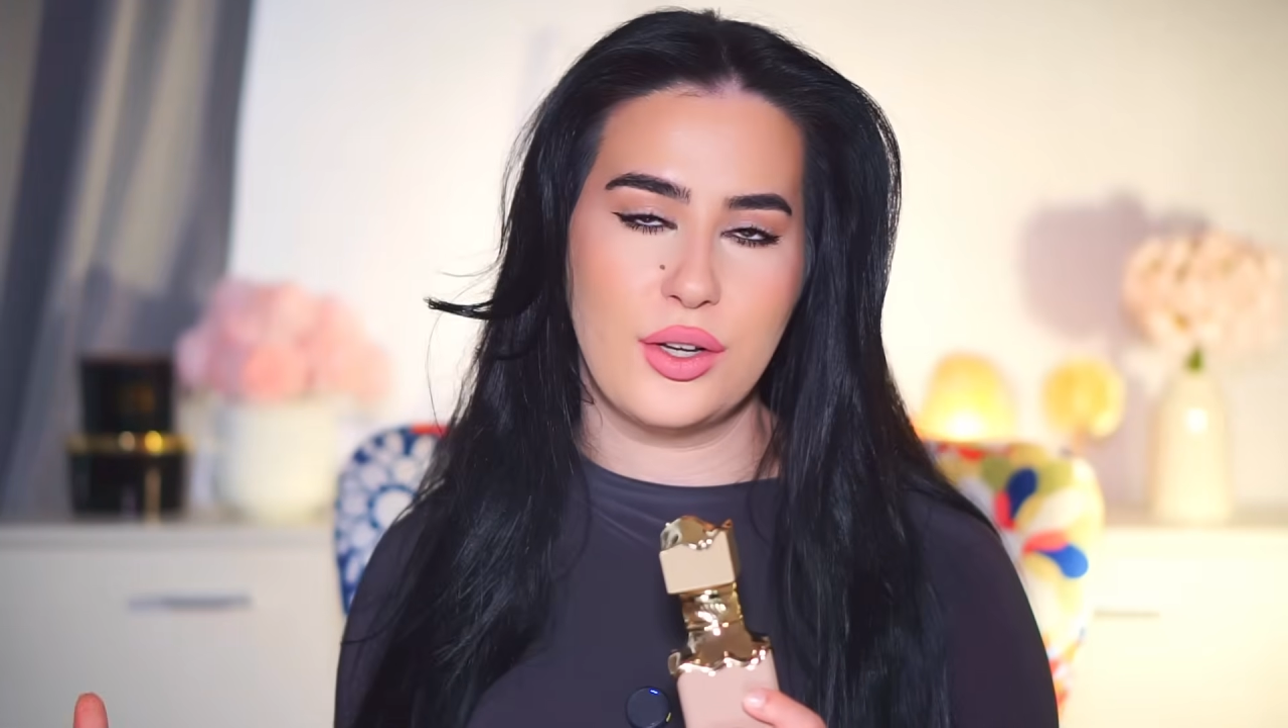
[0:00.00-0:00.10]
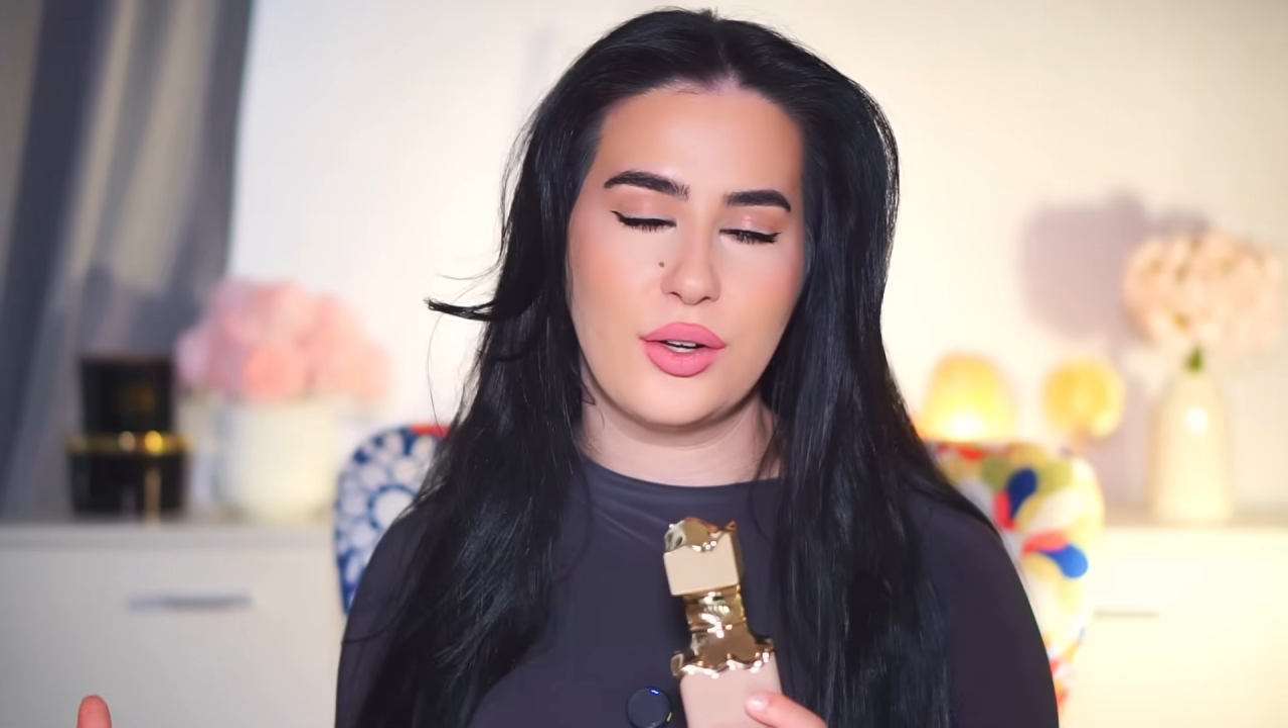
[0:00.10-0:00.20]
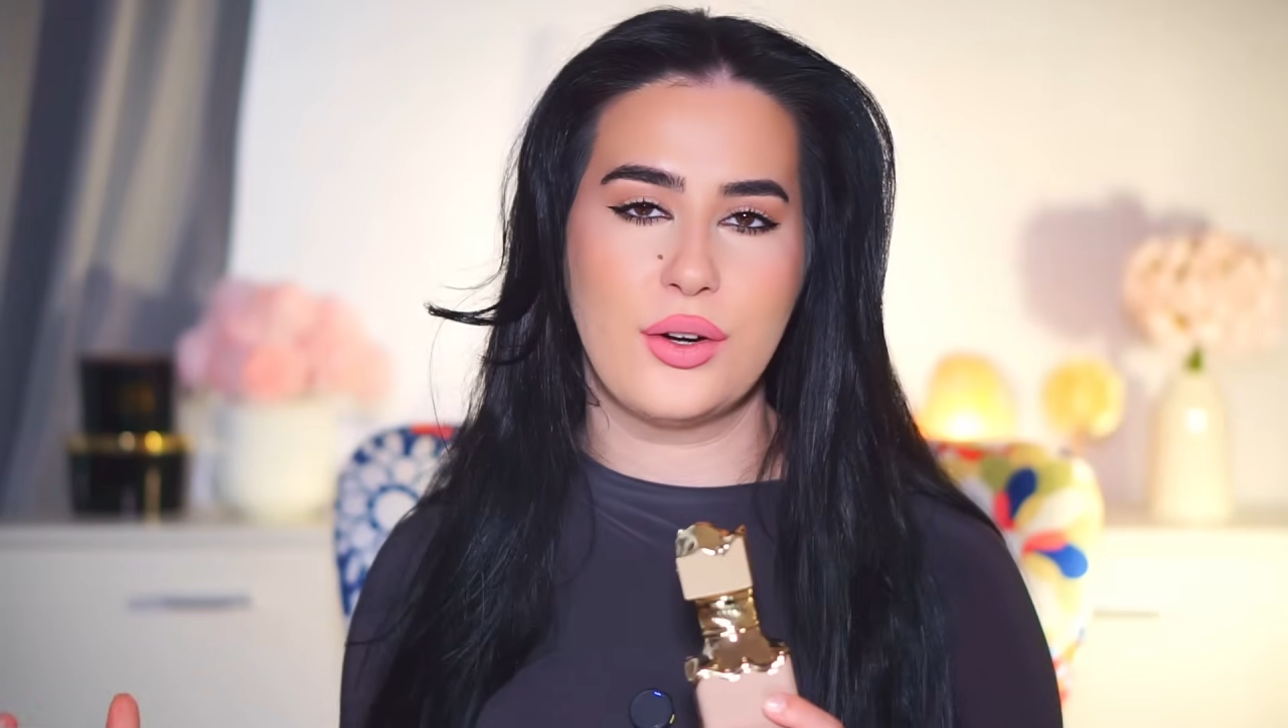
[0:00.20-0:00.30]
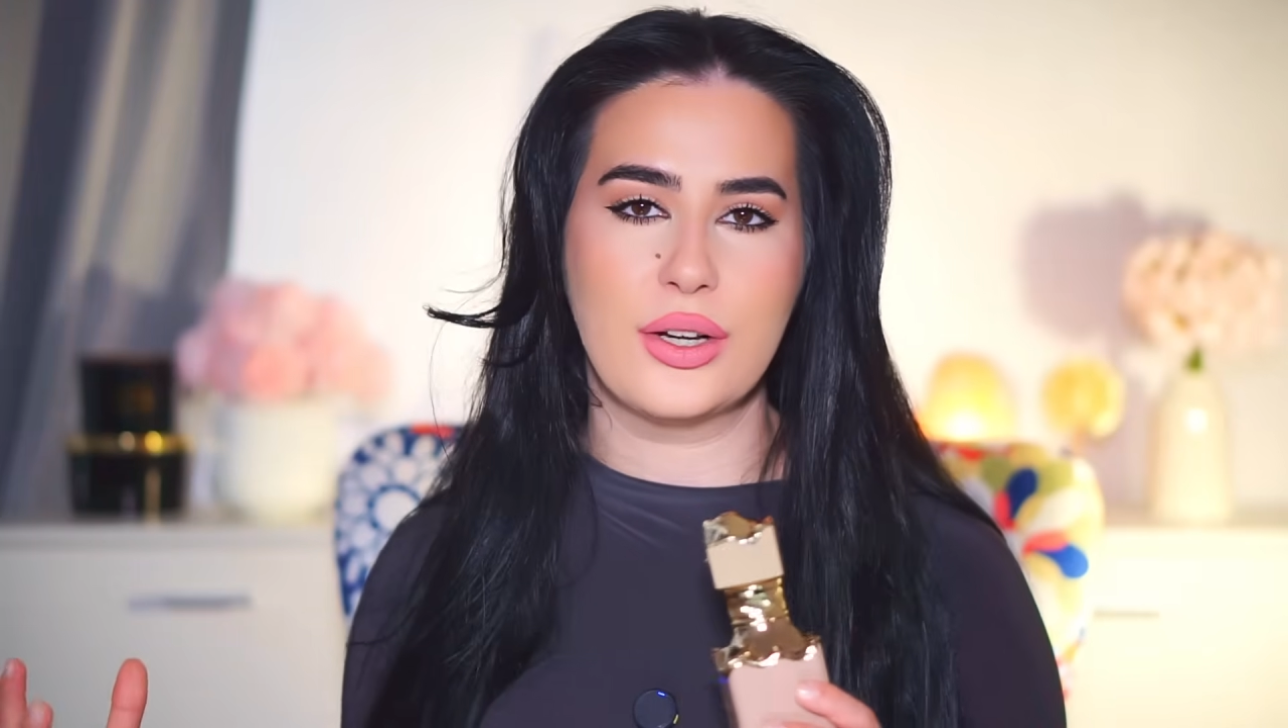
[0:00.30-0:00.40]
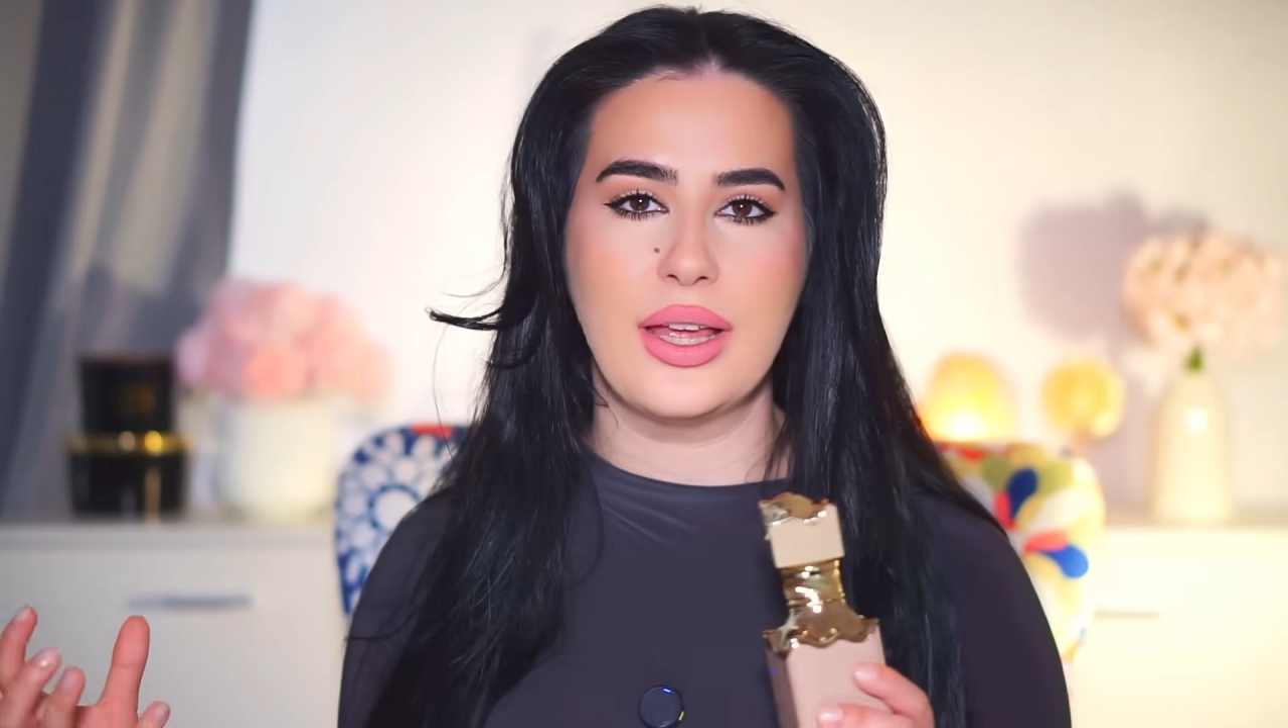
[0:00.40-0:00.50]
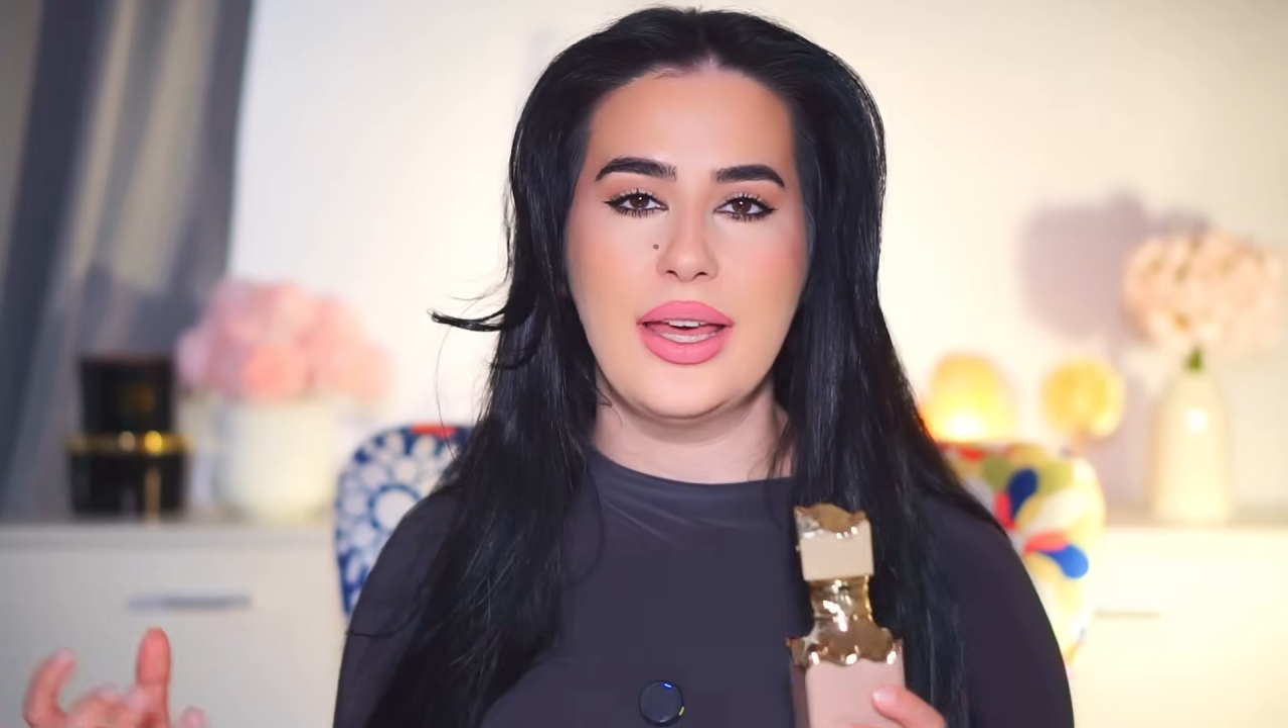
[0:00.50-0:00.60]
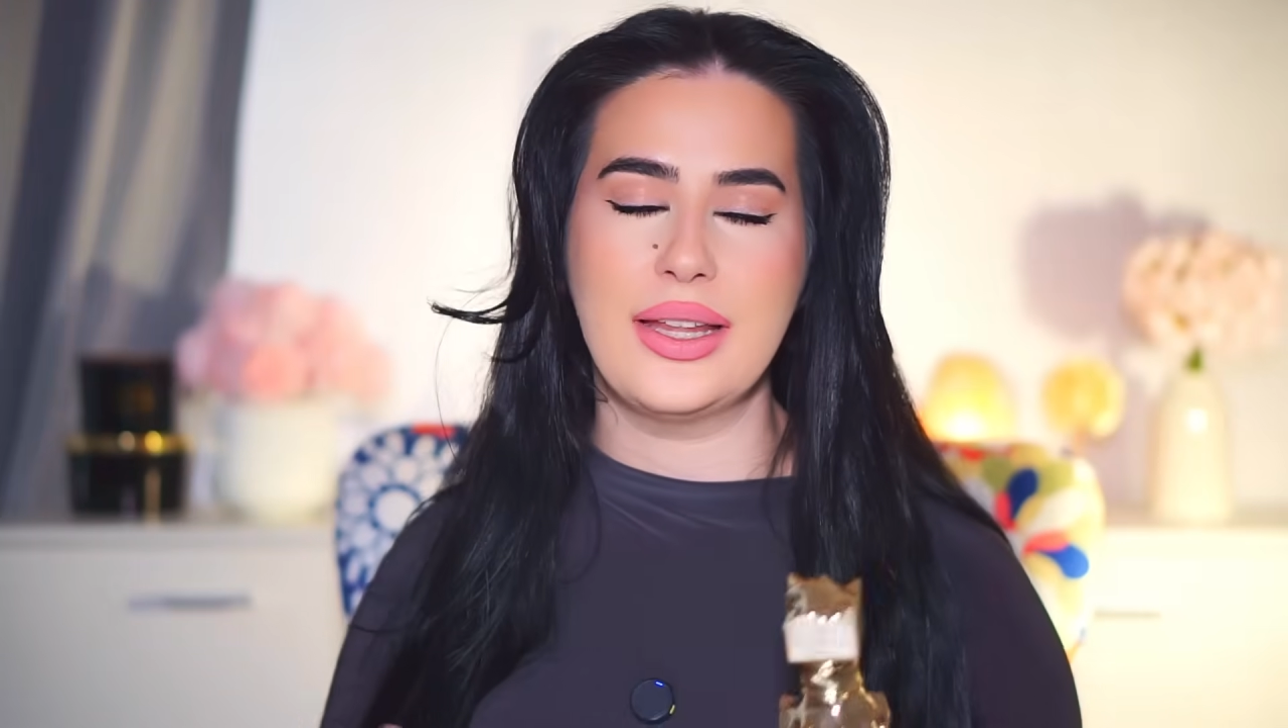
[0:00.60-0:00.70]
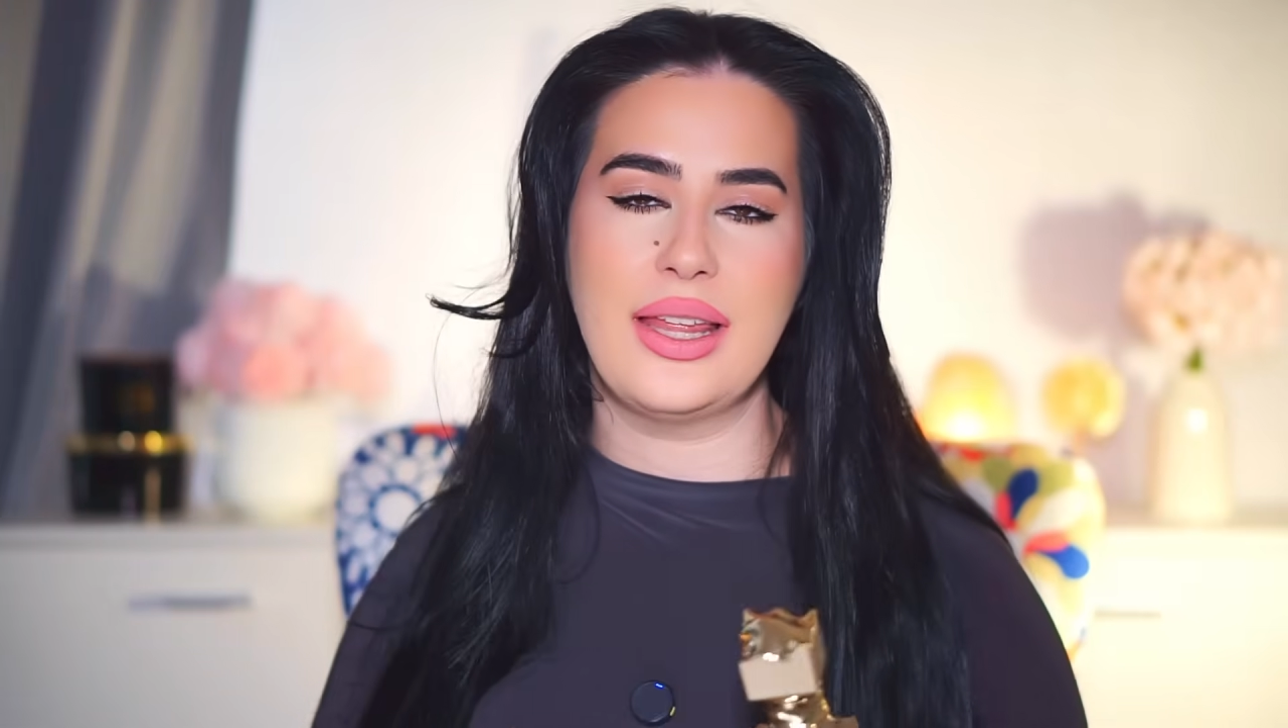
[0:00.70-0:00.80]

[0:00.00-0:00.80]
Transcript: accord,